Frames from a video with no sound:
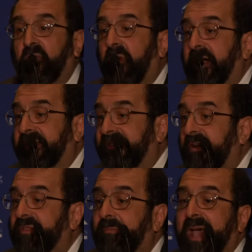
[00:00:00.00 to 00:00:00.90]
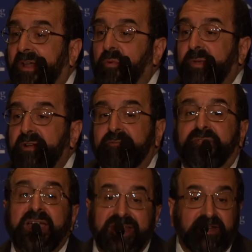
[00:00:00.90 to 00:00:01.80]
crux of the battle we are
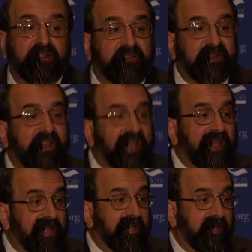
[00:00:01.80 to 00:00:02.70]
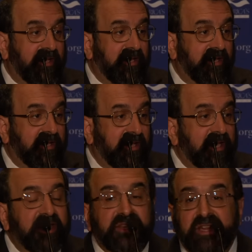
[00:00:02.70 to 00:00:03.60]
fighting today
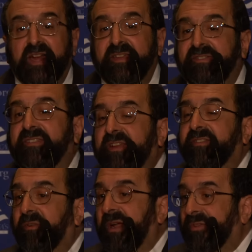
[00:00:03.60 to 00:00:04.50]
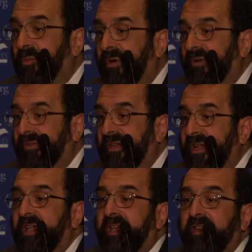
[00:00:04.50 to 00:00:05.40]
in the United States and around the world.
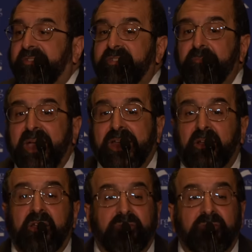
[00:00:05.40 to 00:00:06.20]
It is the battle